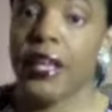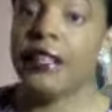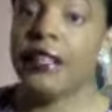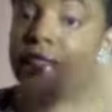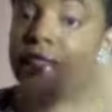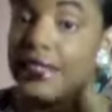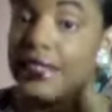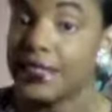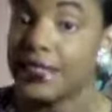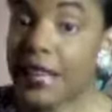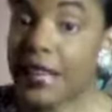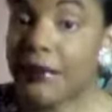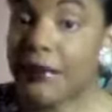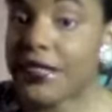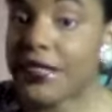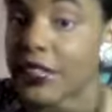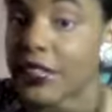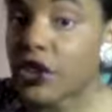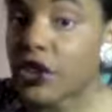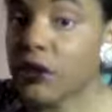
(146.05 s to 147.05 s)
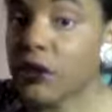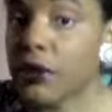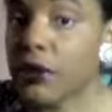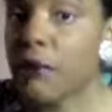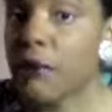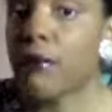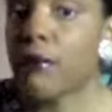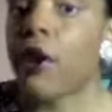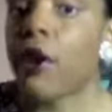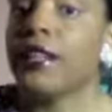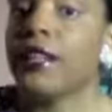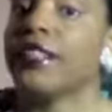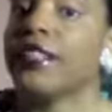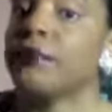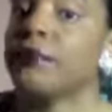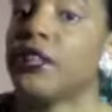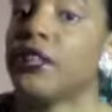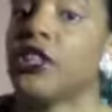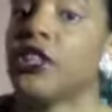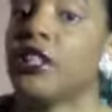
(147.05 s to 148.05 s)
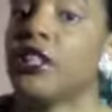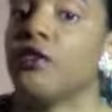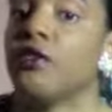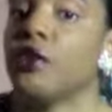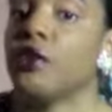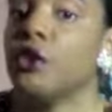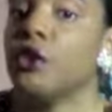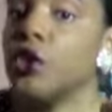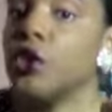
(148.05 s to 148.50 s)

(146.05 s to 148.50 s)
This step is extremely important, especially if you